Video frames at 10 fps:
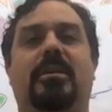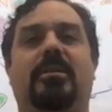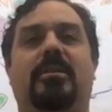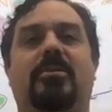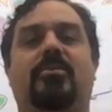
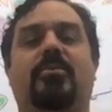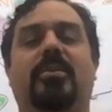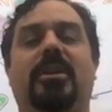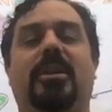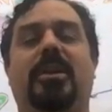
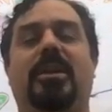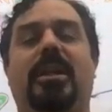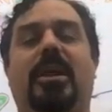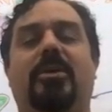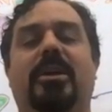really
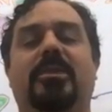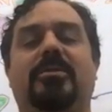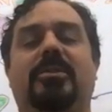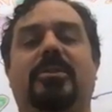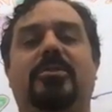allowing
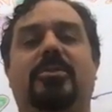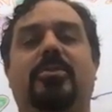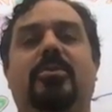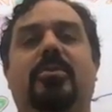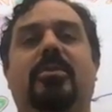us
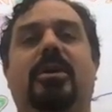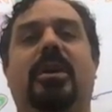to